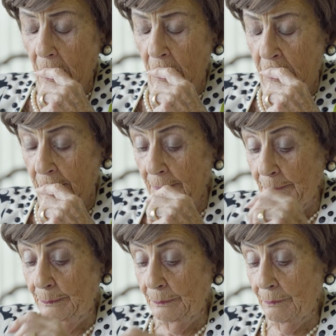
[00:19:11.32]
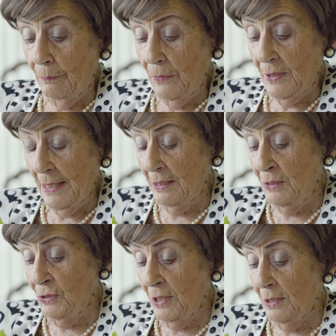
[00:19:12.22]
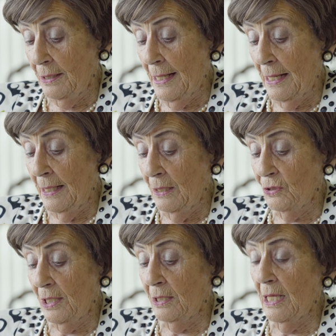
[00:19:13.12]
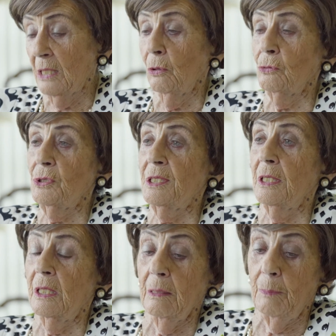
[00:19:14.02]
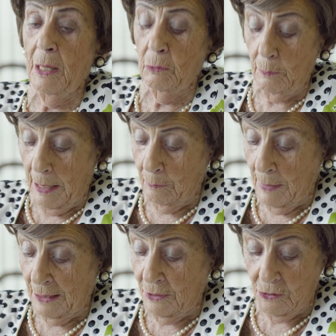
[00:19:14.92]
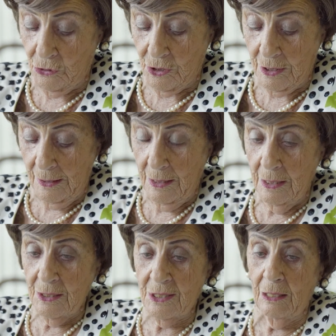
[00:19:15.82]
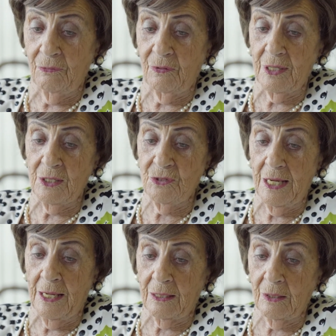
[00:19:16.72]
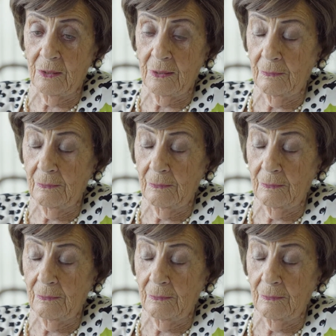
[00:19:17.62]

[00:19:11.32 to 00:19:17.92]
There isn't a day that I don't think about my mother's selfless act.